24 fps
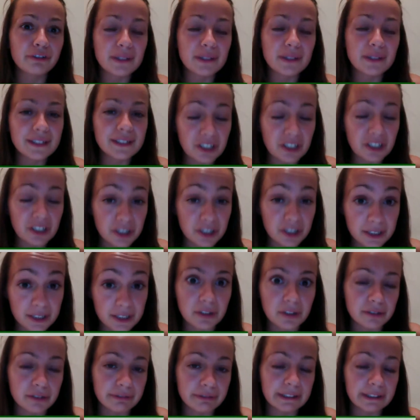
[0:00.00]
actually start to
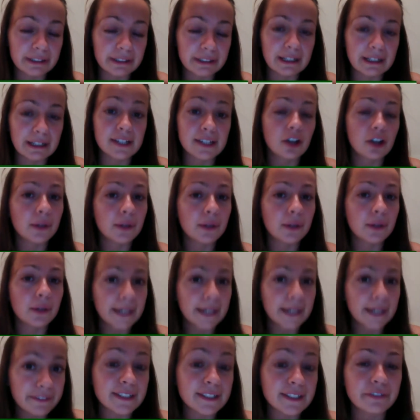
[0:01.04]
realize, oh, I have
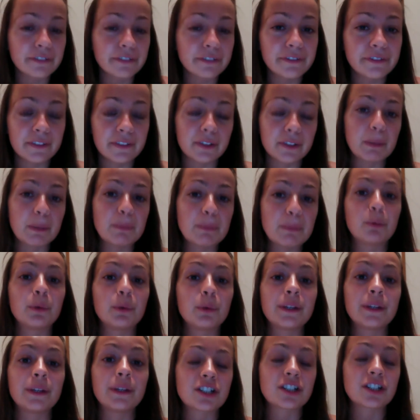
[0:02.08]
stuff that people would
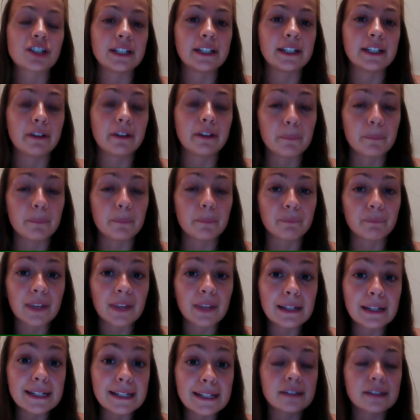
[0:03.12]
actually listen
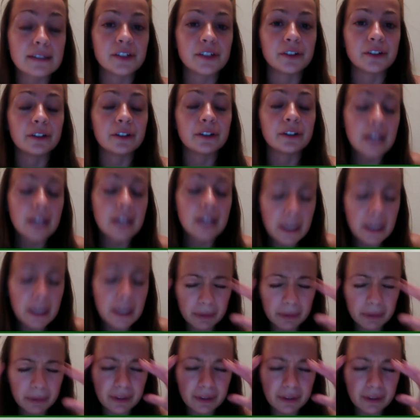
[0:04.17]
to, because
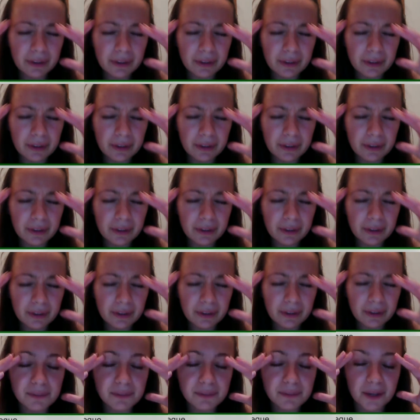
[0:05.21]
sometimes, and this is
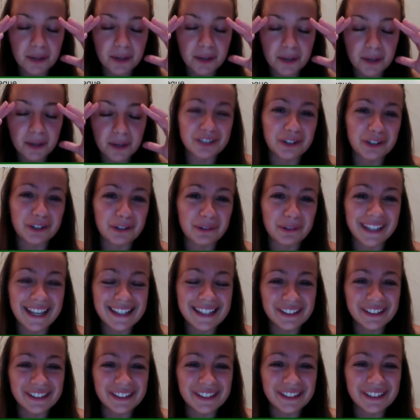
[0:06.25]
the gist of what I want to get
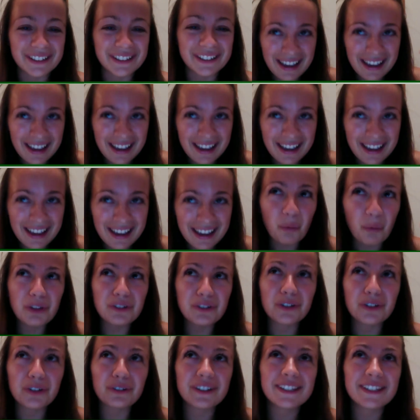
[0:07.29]
to, when you
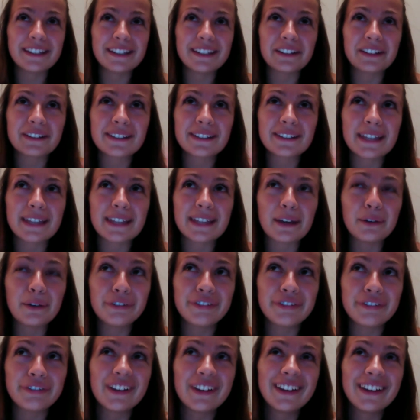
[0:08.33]
don't see it
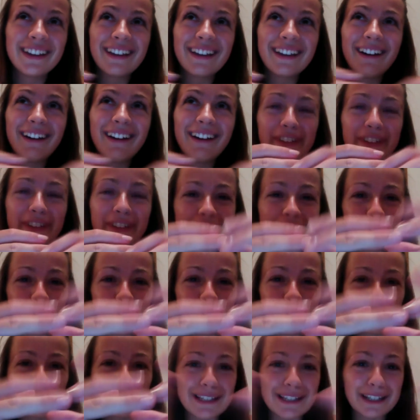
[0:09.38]
yourself, I think it's
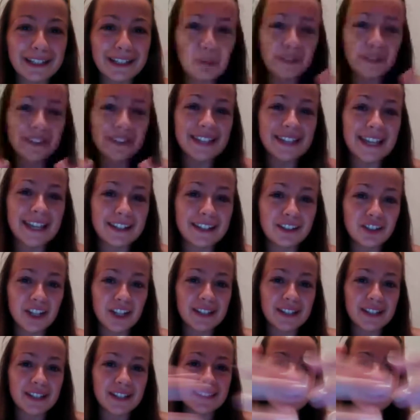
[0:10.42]
almost like you put this
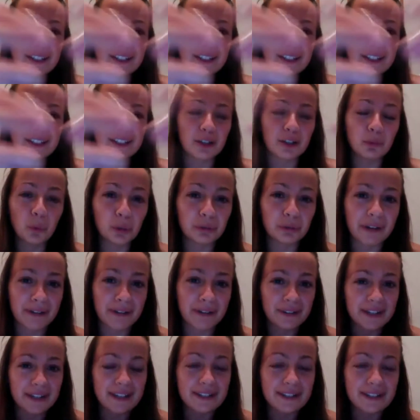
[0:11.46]
energetic wall around
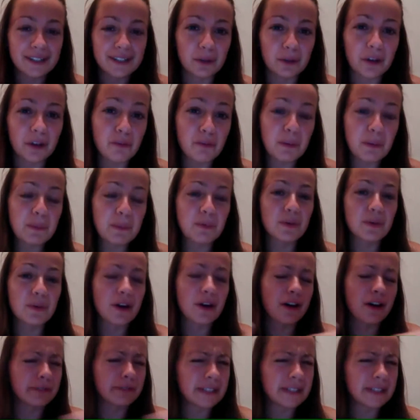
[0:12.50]
it, so other people can't
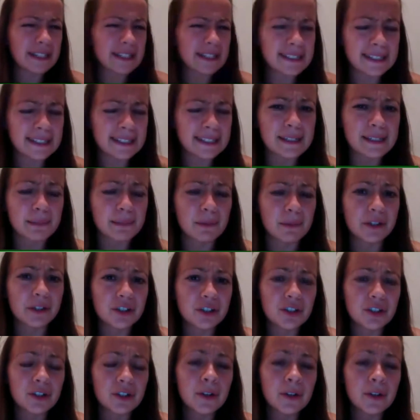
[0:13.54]
really see it as much.